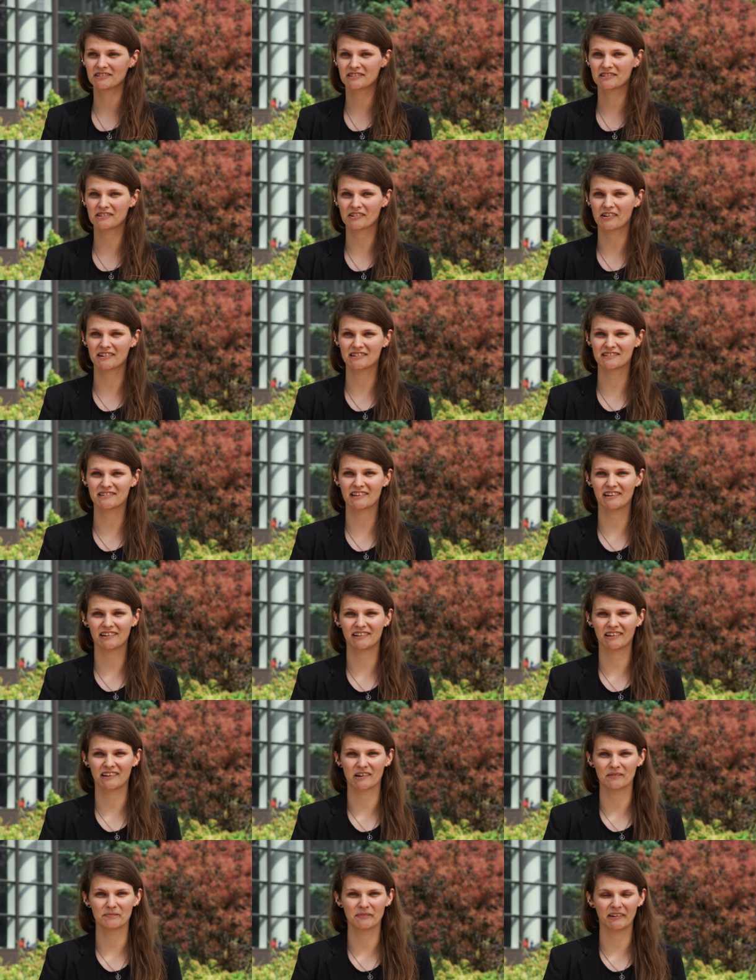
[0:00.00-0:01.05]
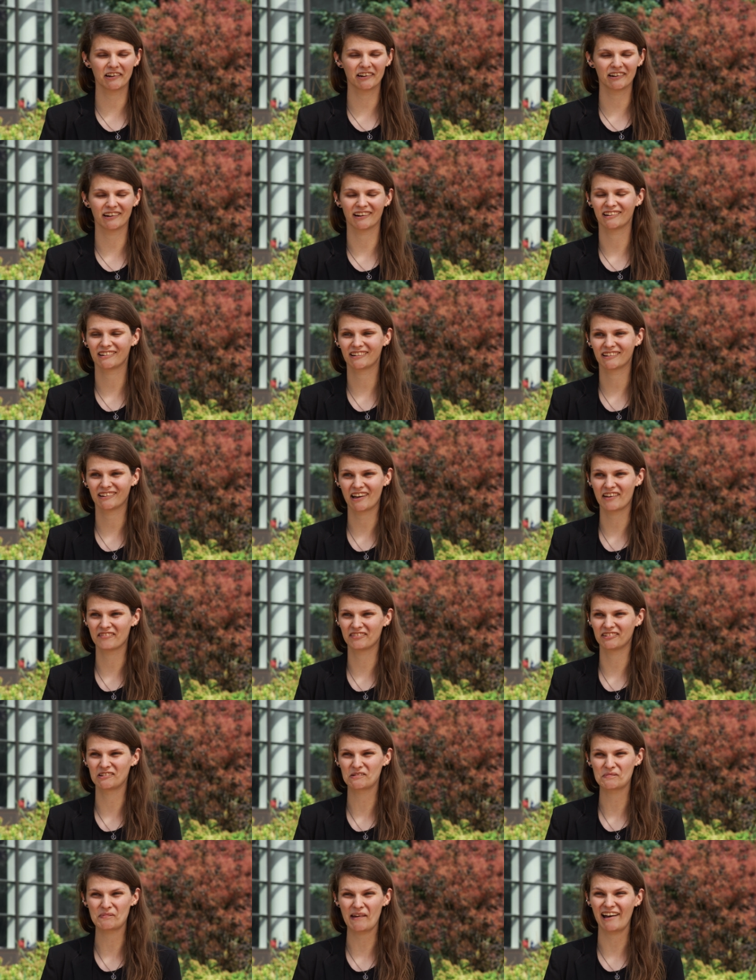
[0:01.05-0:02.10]
So I decided to come here, and I haven't
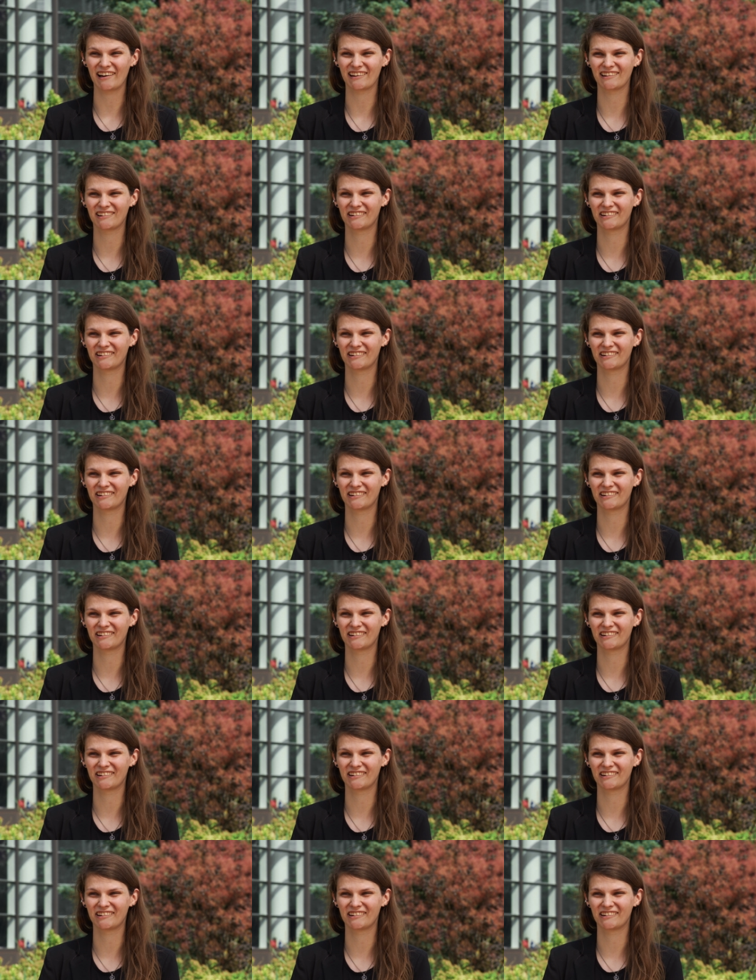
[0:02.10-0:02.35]
looked back.